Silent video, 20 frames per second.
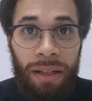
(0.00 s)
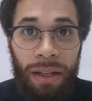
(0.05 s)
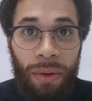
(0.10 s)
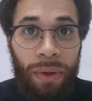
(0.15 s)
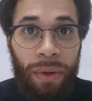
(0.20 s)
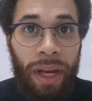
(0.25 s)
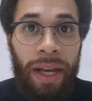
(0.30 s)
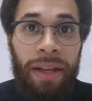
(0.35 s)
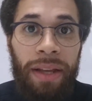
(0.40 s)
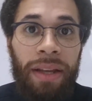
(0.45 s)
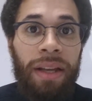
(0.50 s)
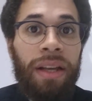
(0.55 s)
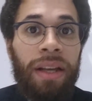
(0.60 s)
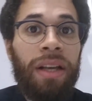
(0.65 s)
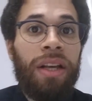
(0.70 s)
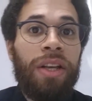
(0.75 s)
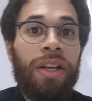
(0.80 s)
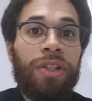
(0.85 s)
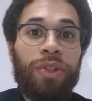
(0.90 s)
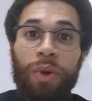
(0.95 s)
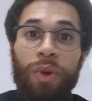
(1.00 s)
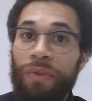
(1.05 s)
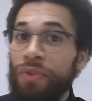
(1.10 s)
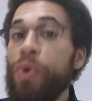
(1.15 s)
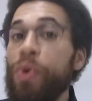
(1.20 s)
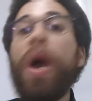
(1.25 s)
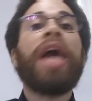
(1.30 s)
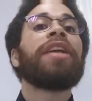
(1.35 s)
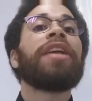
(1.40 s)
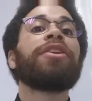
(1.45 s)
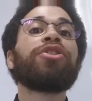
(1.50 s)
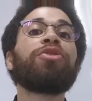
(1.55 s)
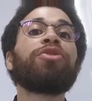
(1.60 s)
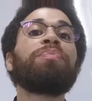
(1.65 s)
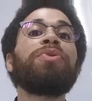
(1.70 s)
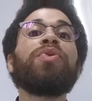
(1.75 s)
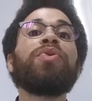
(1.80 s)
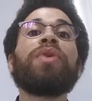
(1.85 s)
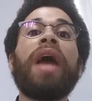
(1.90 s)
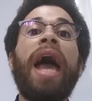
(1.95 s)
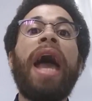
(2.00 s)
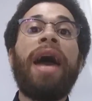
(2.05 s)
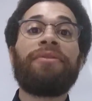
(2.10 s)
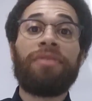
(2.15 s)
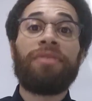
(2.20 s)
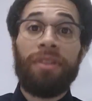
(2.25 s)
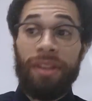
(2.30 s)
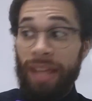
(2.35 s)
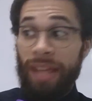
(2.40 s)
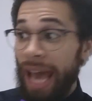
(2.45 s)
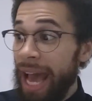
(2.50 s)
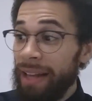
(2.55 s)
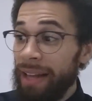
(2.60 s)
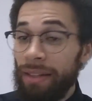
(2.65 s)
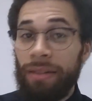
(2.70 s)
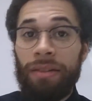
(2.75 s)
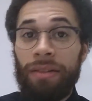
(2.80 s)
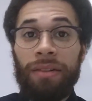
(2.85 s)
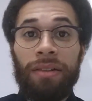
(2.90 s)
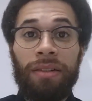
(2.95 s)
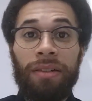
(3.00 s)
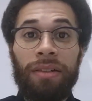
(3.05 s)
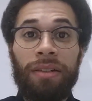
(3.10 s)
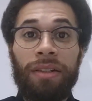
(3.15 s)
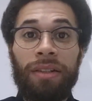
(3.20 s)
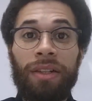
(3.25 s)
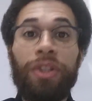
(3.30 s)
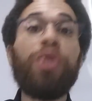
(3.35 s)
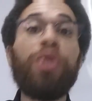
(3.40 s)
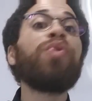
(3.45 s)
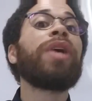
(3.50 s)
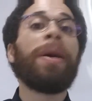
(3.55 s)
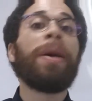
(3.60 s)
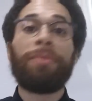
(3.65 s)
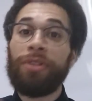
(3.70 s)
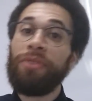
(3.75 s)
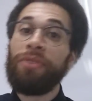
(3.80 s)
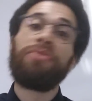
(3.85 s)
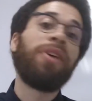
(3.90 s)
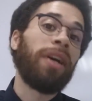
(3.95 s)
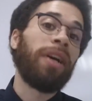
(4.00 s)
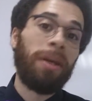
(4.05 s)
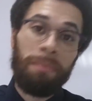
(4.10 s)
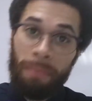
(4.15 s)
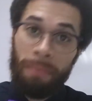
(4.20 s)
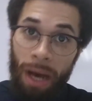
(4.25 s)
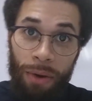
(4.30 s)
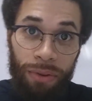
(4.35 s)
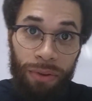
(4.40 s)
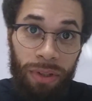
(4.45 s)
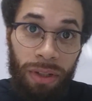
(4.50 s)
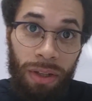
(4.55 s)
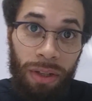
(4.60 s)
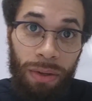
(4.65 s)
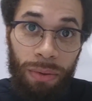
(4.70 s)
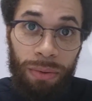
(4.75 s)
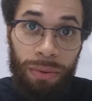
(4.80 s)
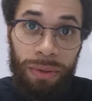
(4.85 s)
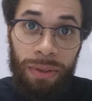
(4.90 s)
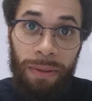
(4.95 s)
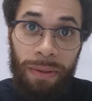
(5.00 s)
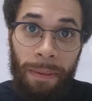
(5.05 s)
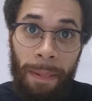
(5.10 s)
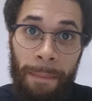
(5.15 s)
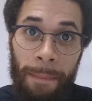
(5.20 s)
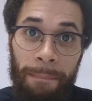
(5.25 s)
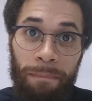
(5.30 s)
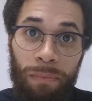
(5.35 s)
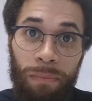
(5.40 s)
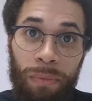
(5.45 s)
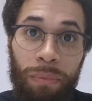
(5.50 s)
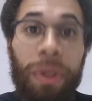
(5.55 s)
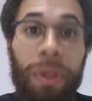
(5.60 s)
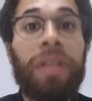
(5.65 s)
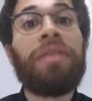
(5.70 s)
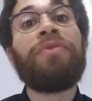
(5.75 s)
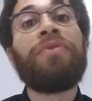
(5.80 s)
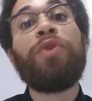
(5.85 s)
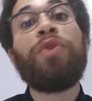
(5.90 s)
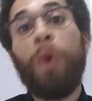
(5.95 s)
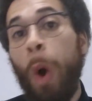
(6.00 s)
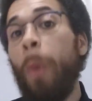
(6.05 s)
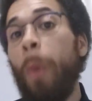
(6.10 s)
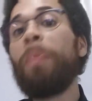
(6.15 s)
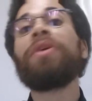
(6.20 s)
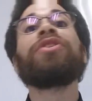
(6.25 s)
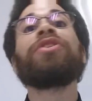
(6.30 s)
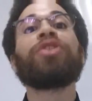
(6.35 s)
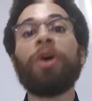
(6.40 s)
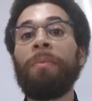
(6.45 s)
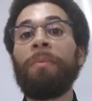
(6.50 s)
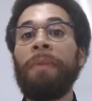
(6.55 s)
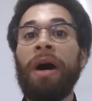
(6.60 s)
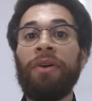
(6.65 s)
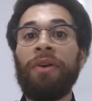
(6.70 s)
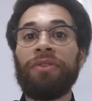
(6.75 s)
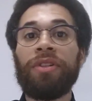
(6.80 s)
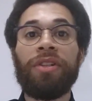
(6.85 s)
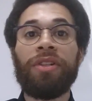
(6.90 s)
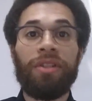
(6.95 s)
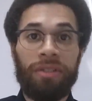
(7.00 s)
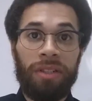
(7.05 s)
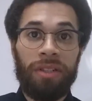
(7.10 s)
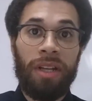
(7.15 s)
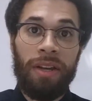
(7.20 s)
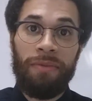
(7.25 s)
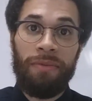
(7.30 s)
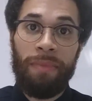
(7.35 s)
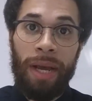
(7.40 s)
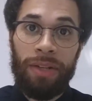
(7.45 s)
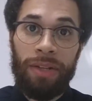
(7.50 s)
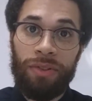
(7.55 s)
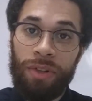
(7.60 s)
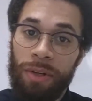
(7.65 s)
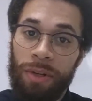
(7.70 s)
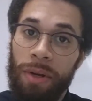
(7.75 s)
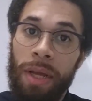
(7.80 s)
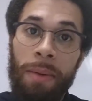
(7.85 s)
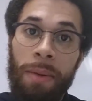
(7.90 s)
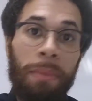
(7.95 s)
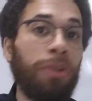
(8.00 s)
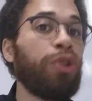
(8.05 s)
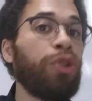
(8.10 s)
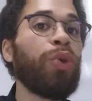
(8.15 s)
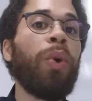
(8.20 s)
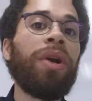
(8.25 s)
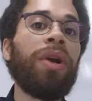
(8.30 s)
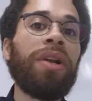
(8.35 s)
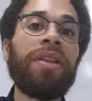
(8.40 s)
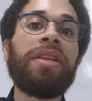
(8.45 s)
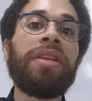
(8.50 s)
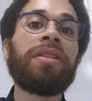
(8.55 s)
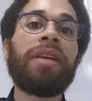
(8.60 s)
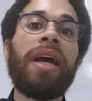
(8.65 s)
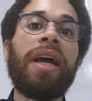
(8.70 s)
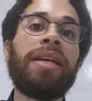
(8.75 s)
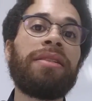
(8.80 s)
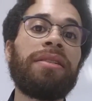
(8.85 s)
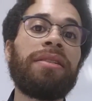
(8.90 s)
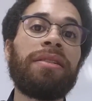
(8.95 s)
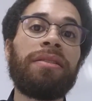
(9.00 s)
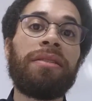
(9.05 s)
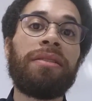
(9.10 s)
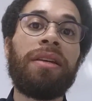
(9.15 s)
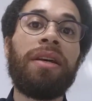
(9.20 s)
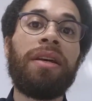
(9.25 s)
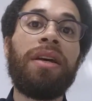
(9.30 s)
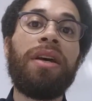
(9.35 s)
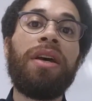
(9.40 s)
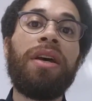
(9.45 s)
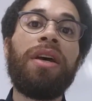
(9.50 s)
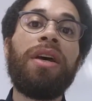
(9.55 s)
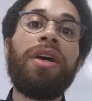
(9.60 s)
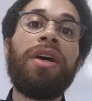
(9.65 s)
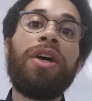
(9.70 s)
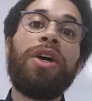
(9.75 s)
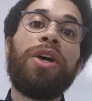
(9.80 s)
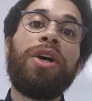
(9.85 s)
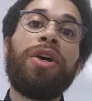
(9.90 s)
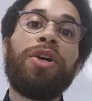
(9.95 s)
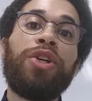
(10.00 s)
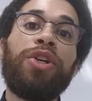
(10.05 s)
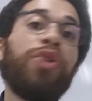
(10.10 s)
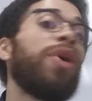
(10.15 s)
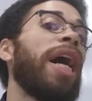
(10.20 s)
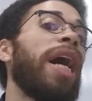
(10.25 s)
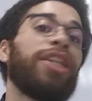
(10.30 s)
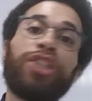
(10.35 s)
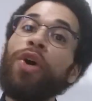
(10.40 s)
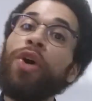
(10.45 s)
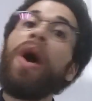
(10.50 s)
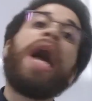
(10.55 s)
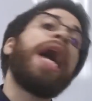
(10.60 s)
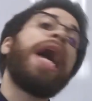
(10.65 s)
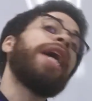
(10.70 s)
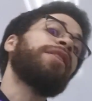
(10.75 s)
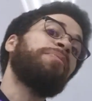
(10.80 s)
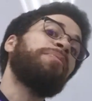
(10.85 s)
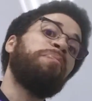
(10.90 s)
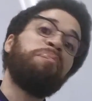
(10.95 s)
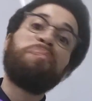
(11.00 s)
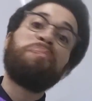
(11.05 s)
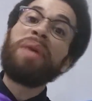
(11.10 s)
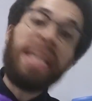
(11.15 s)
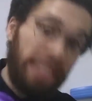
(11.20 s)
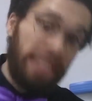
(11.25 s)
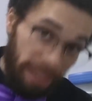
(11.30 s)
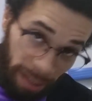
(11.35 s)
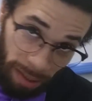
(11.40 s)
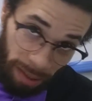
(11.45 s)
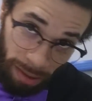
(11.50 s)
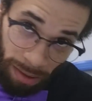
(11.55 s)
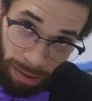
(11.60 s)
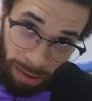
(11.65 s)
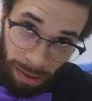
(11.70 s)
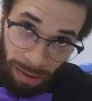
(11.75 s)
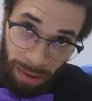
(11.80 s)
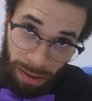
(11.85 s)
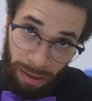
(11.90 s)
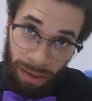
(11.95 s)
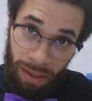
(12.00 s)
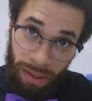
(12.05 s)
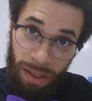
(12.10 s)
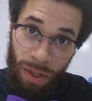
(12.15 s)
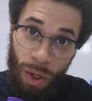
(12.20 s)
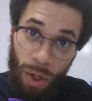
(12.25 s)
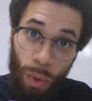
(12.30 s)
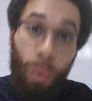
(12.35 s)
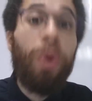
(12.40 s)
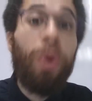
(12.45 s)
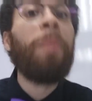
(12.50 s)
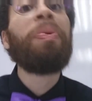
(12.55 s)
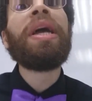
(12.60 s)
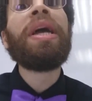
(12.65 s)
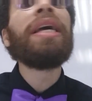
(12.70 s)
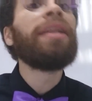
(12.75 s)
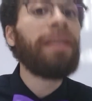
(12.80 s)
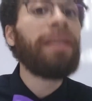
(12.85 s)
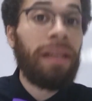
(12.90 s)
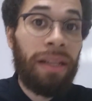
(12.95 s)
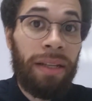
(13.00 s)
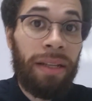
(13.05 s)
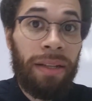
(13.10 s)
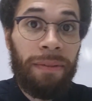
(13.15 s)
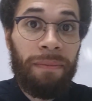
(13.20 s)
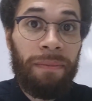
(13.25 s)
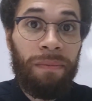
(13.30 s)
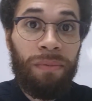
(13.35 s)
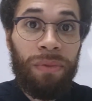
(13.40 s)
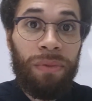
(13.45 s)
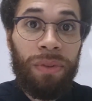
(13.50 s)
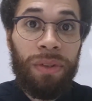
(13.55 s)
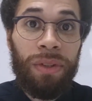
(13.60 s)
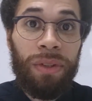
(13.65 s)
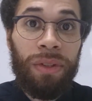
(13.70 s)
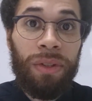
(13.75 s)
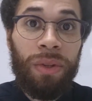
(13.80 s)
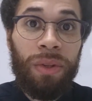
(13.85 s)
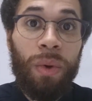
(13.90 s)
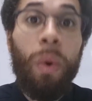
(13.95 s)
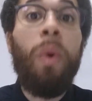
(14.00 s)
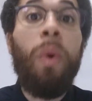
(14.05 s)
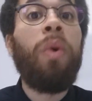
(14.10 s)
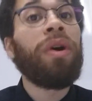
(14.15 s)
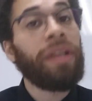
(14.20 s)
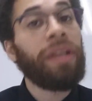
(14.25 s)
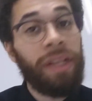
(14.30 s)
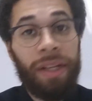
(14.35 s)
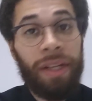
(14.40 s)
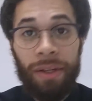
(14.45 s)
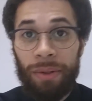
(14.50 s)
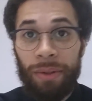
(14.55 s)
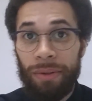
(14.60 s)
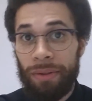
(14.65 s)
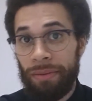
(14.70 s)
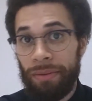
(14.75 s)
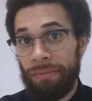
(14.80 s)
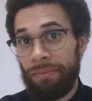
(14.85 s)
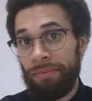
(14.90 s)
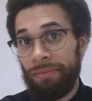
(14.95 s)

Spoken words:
Okay? So if you had a dispute after that, you kept your fucking mouth closed. Because if you opened your mouth to your slave master, and in a majority of these cases, you got your ass beat repeatedly or killed.